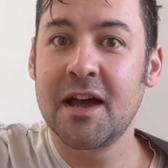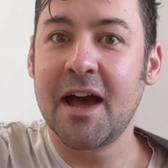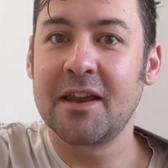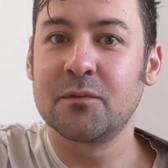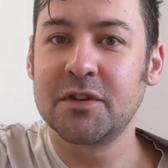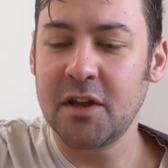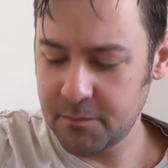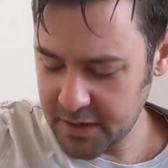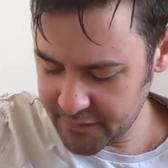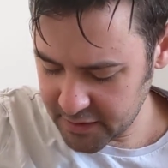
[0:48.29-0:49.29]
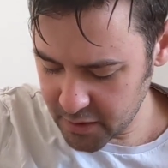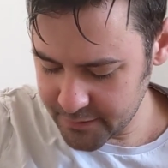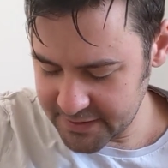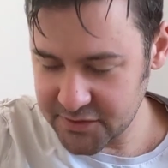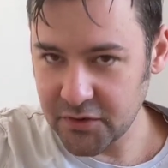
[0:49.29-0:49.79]
And we don't play the low
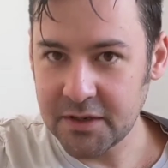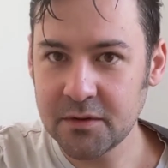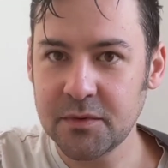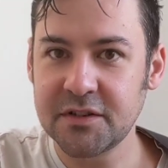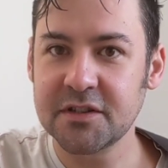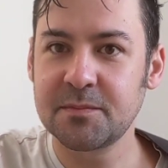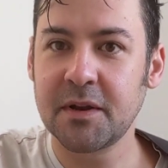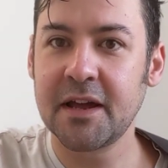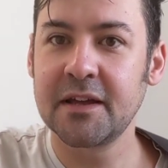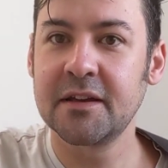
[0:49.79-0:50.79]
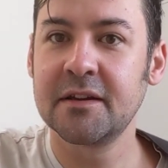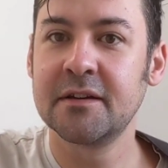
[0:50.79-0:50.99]
E string, we just play